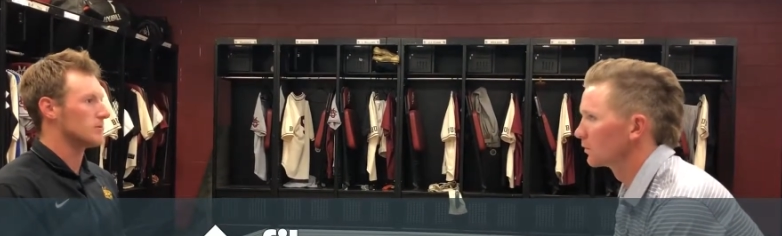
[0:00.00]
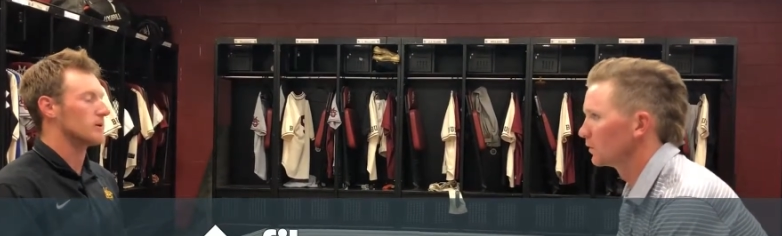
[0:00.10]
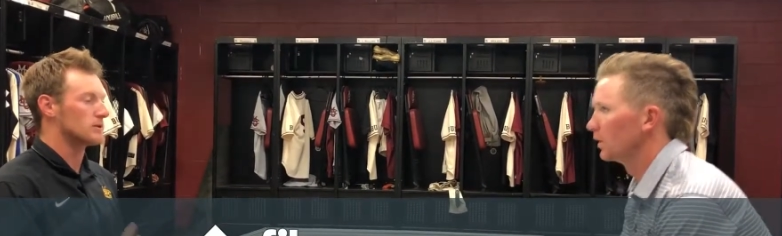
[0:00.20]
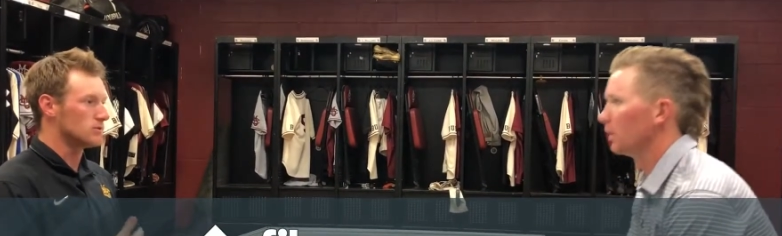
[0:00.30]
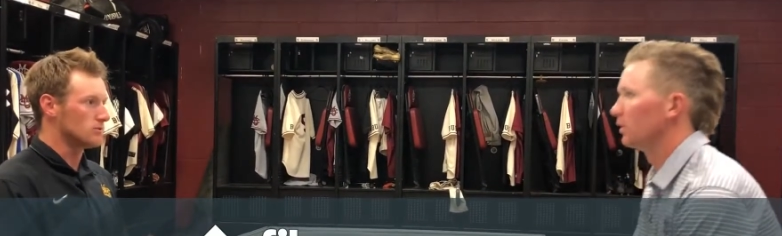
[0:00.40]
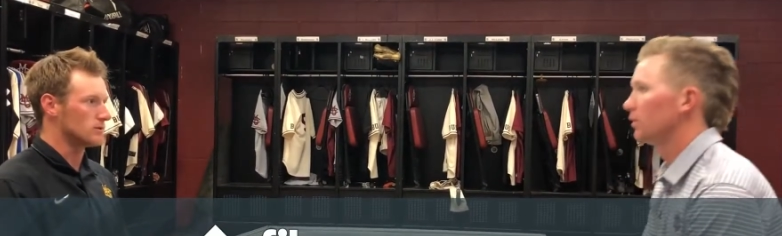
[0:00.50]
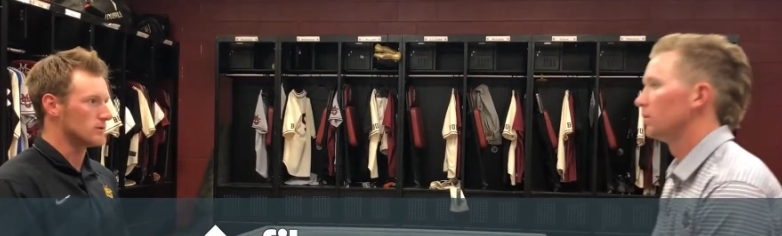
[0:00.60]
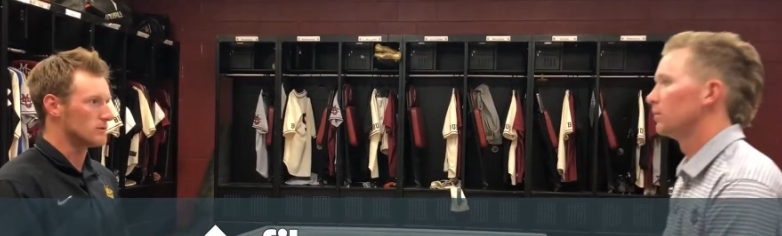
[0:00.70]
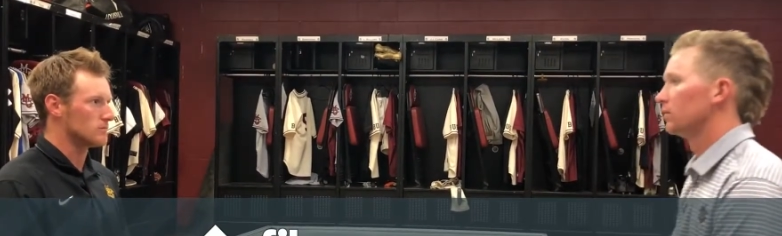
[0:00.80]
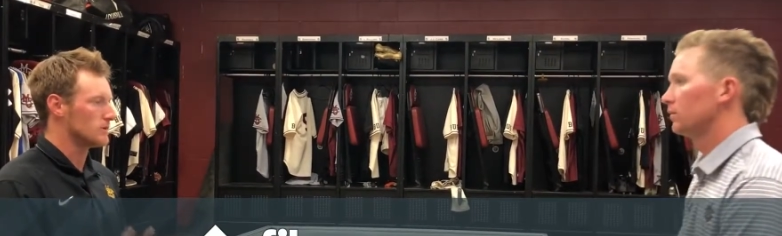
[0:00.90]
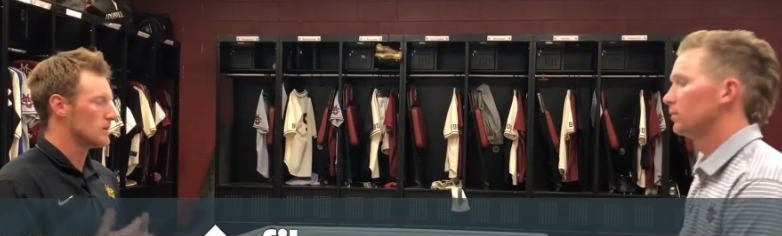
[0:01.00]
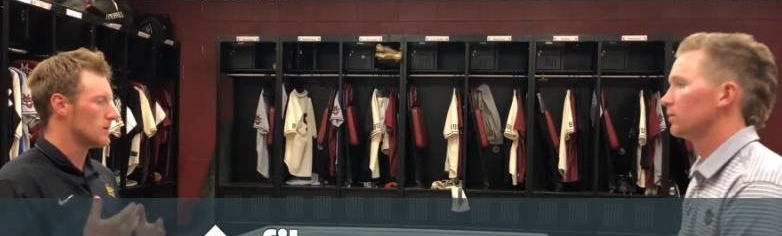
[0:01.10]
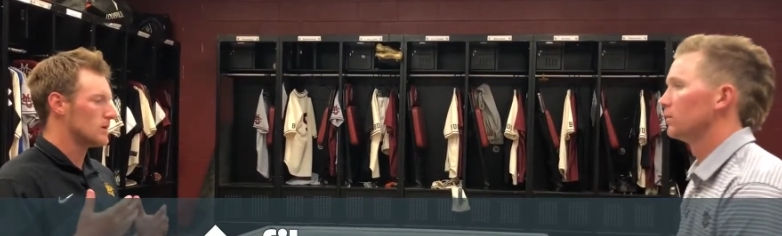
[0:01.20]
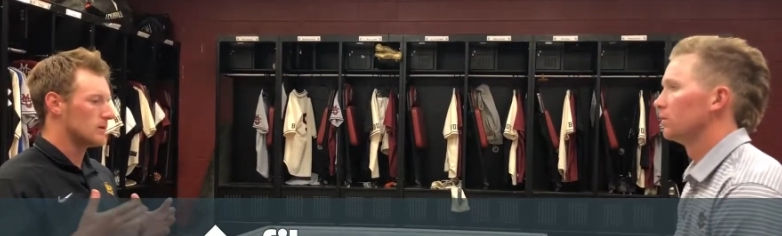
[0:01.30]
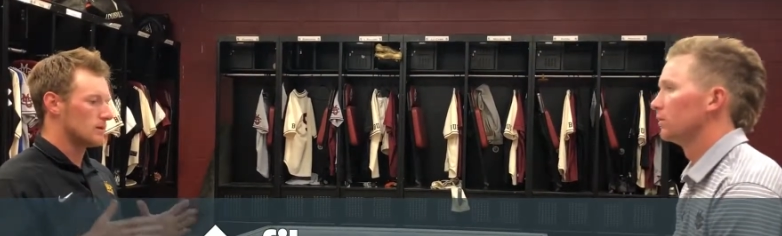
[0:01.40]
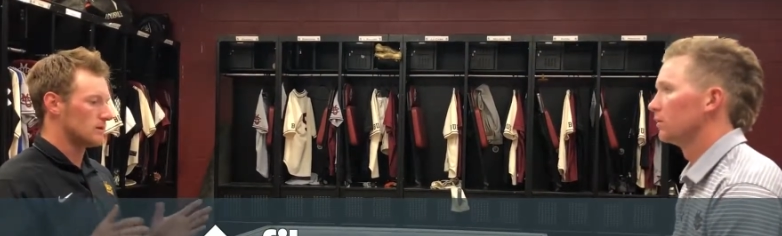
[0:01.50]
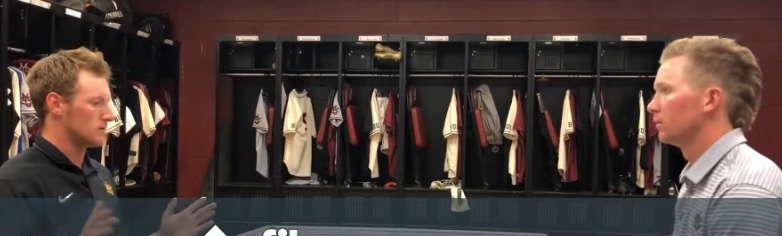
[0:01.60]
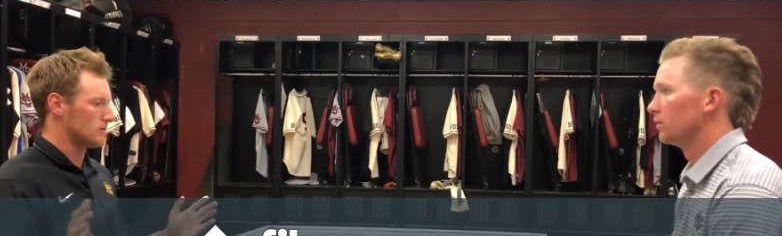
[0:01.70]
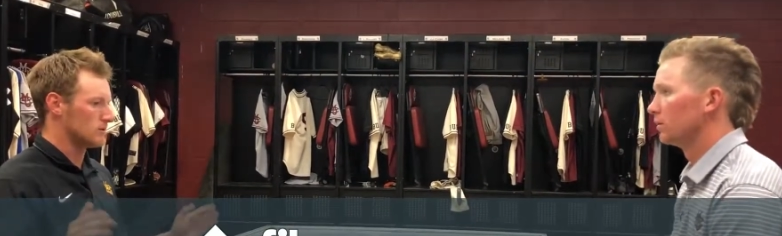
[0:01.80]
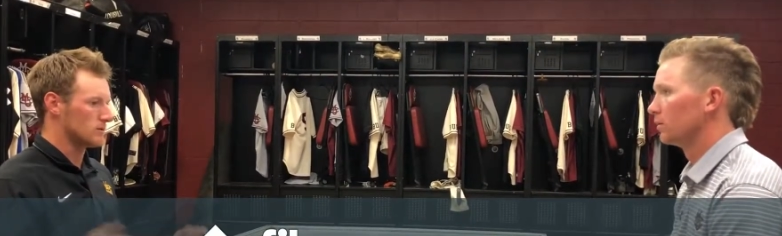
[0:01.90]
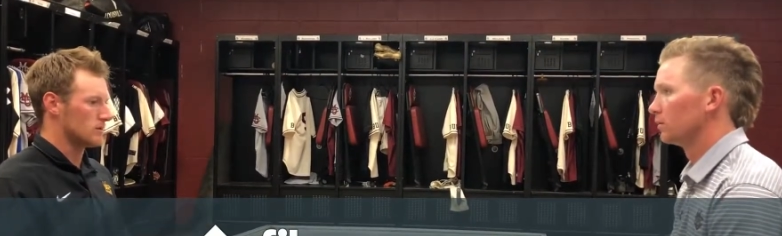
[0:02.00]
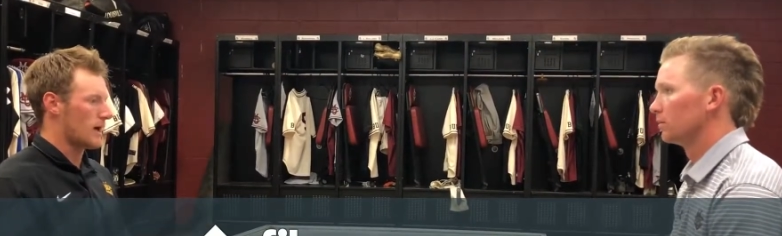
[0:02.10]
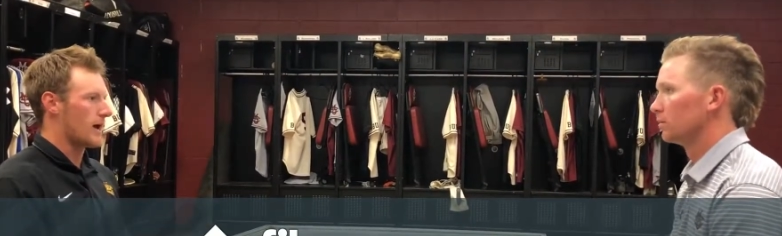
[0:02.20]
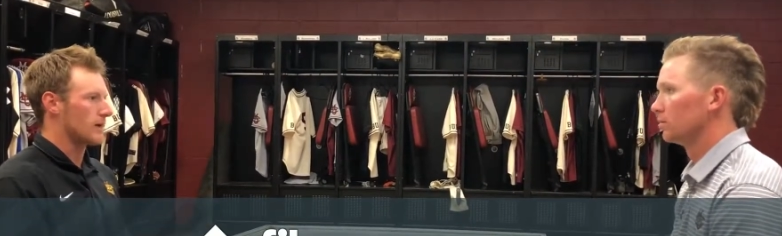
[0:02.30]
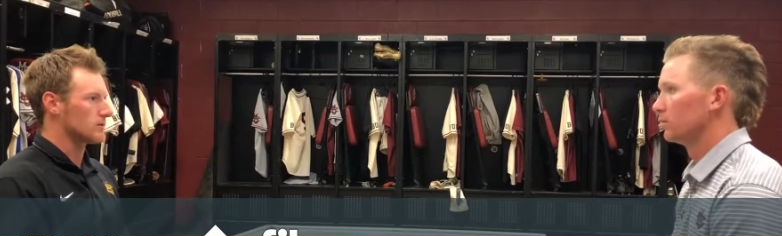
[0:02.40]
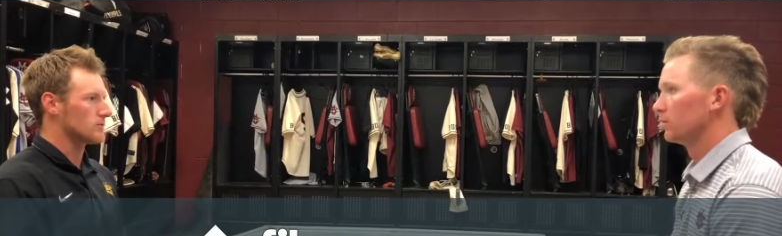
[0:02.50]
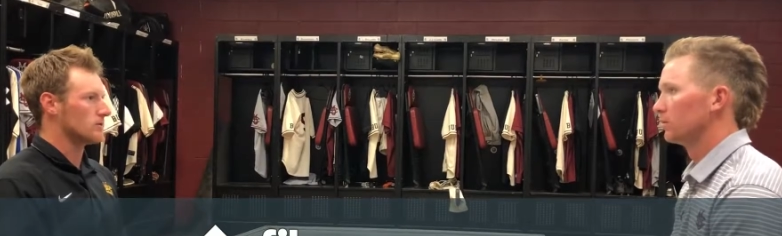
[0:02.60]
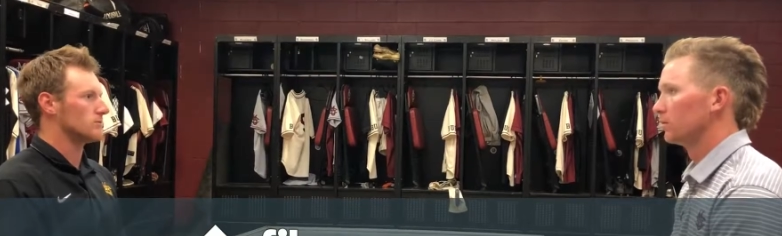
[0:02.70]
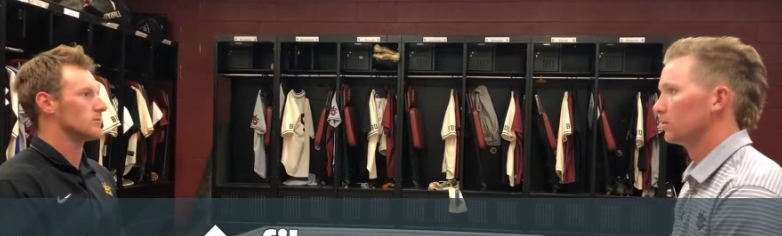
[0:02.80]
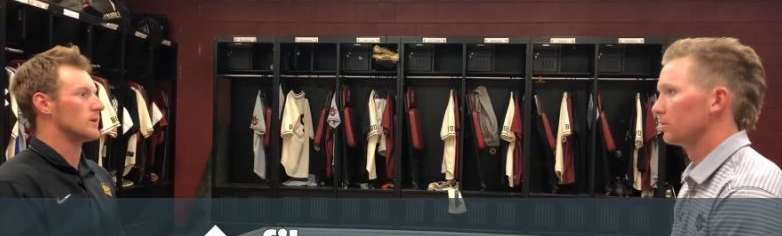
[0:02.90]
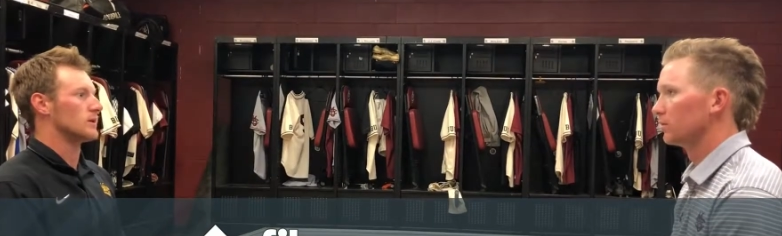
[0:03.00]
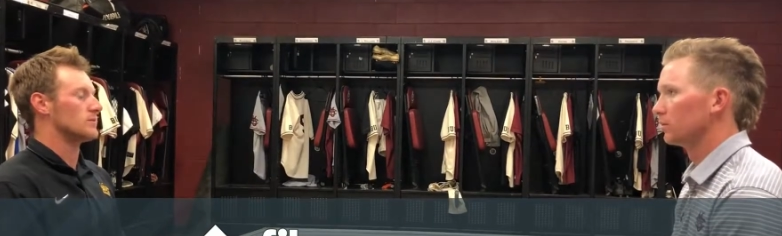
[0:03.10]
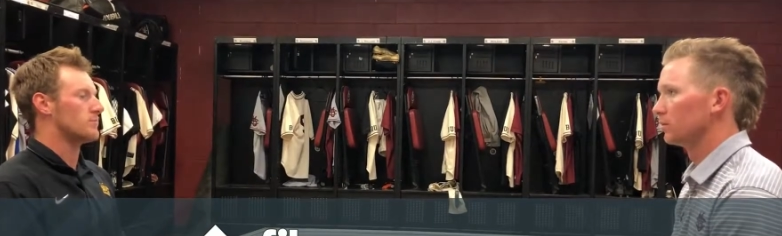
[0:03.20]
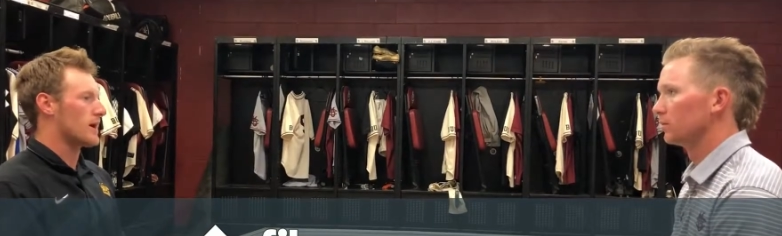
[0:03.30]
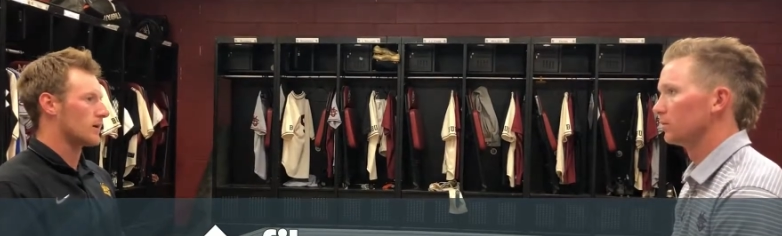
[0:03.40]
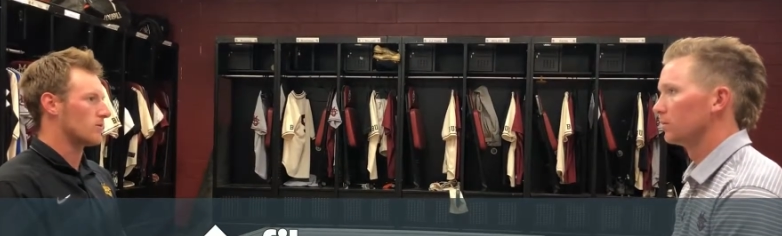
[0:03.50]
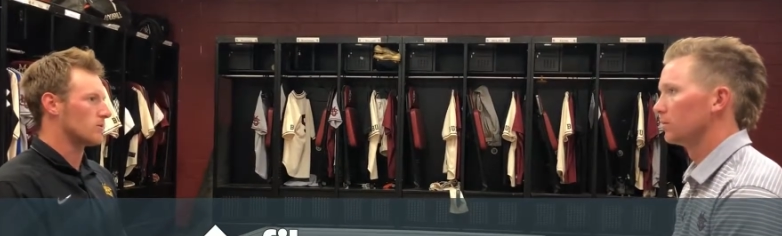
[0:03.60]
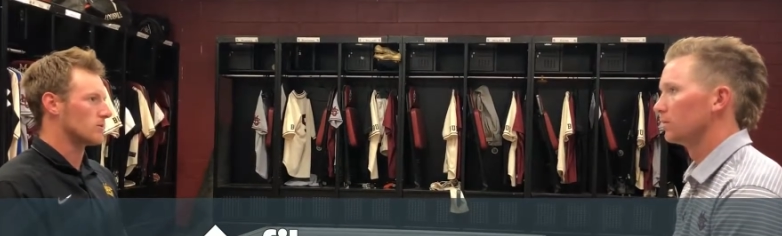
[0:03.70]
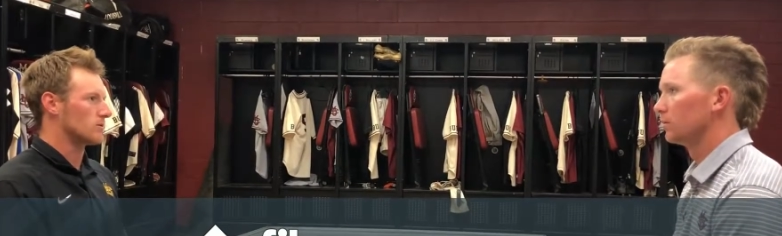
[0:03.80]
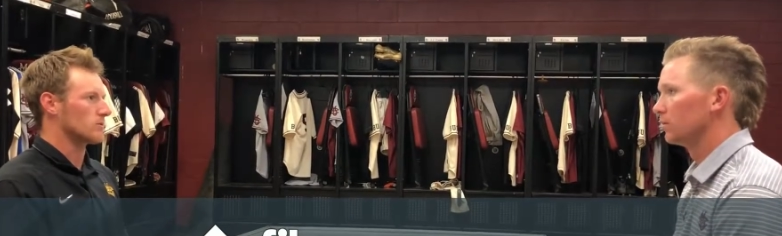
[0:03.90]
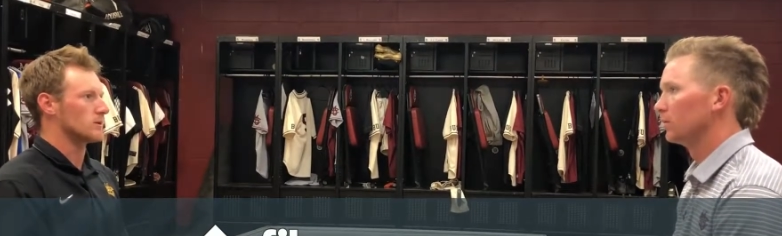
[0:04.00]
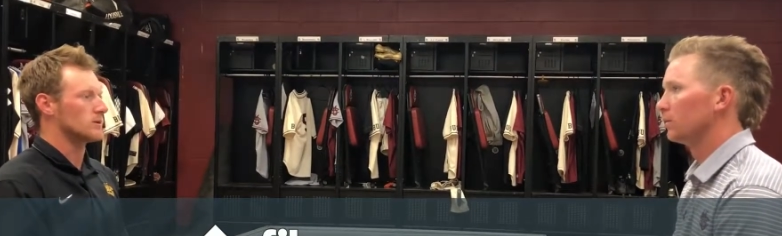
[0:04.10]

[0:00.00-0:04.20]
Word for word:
Speaker 1: And when I do send them, it's just the hassle. They get back ordered or they